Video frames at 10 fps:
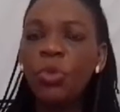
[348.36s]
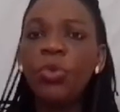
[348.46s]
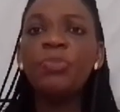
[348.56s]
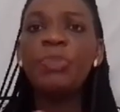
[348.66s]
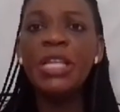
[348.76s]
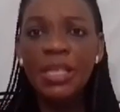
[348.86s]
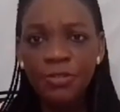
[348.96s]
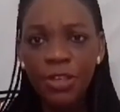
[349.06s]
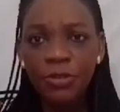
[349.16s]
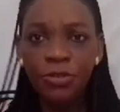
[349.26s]
we believe
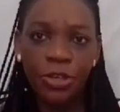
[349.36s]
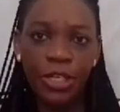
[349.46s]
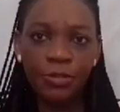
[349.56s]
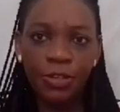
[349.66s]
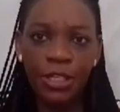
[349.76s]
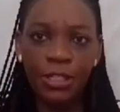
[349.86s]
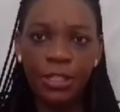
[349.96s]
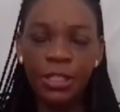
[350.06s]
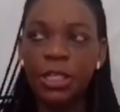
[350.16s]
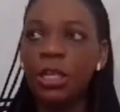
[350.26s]
in
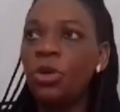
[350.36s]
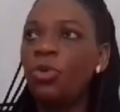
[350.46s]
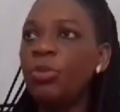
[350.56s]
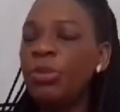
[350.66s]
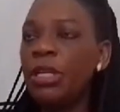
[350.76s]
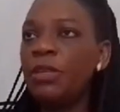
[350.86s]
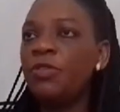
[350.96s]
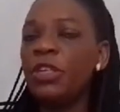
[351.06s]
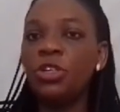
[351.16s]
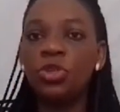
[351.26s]
forgiveness. We believe
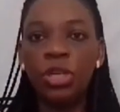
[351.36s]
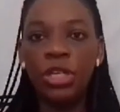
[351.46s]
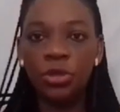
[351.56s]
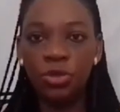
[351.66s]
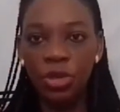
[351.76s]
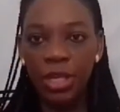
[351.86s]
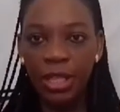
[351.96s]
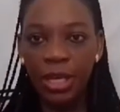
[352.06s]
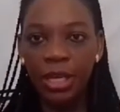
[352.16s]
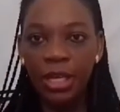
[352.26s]
in talking together.